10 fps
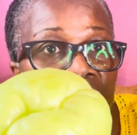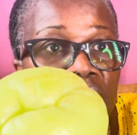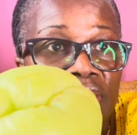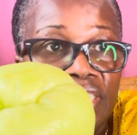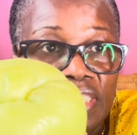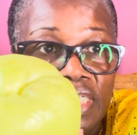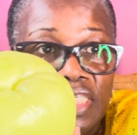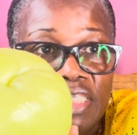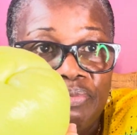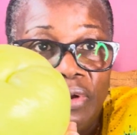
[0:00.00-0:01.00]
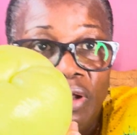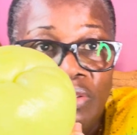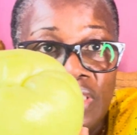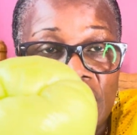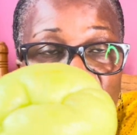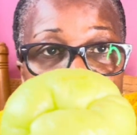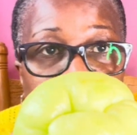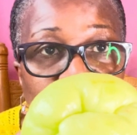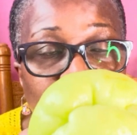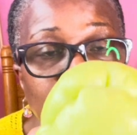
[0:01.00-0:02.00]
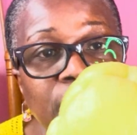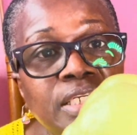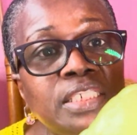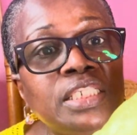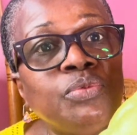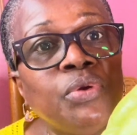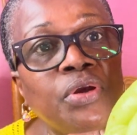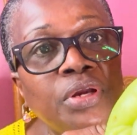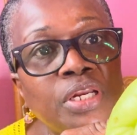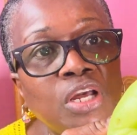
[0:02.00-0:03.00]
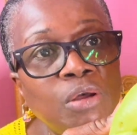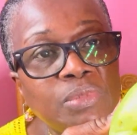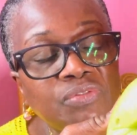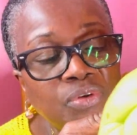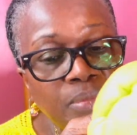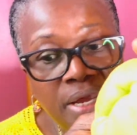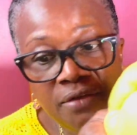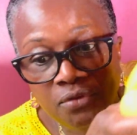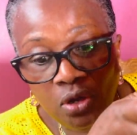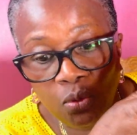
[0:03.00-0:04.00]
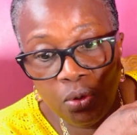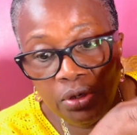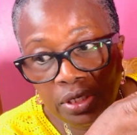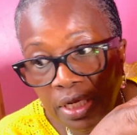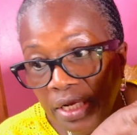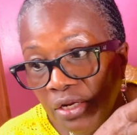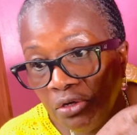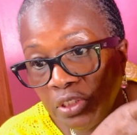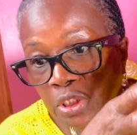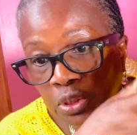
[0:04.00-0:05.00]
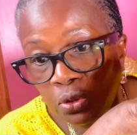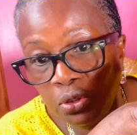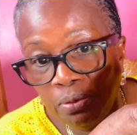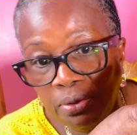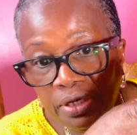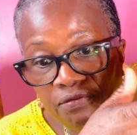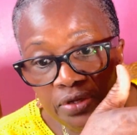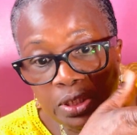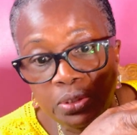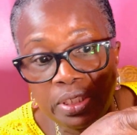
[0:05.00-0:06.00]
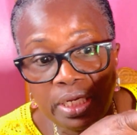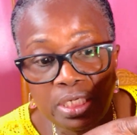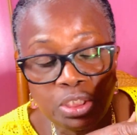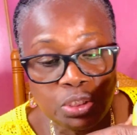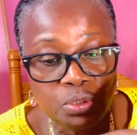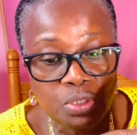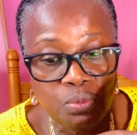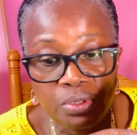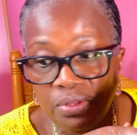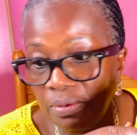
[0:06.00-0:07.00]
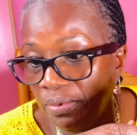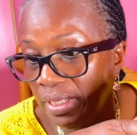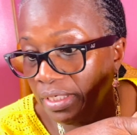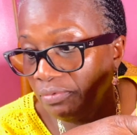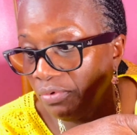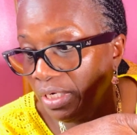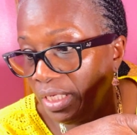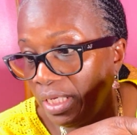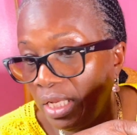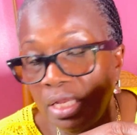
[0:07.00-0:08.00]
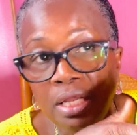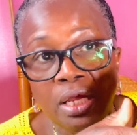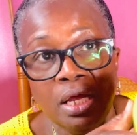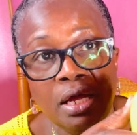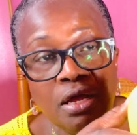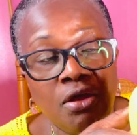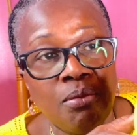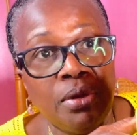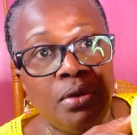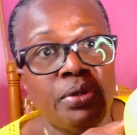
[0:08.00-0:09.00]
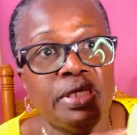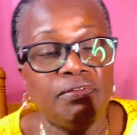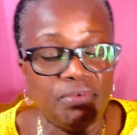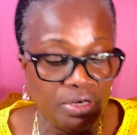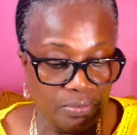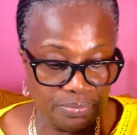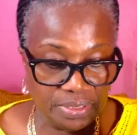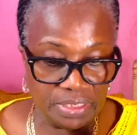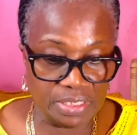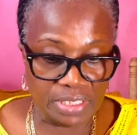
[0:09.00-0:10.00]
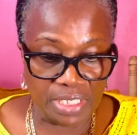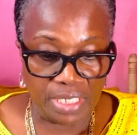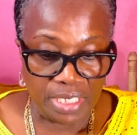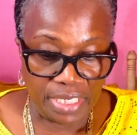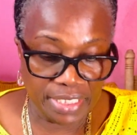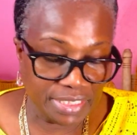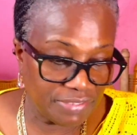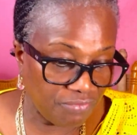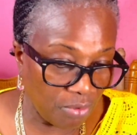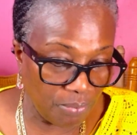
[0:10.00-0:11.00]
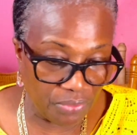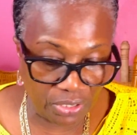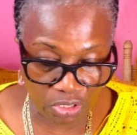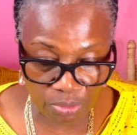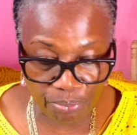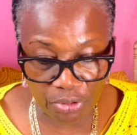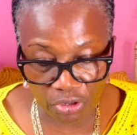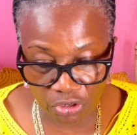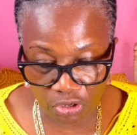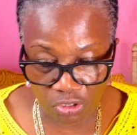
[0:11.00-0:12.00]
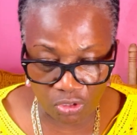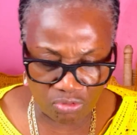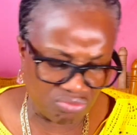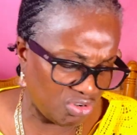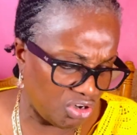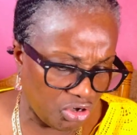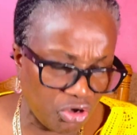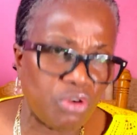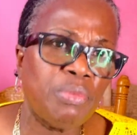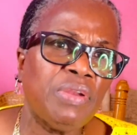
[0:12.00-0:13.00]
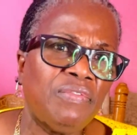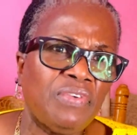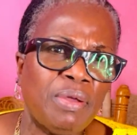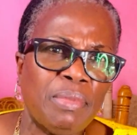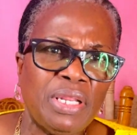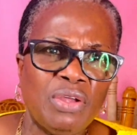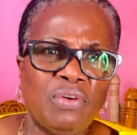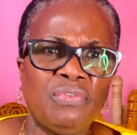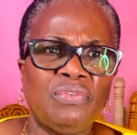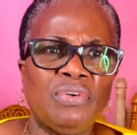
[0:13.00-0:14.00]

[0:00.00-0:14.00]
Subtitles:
The seed sprouts, and this is where it comes from. I haven't got one here to show you, but eventually I'll show you one of them that really how it develops. It's from the cucurbit family of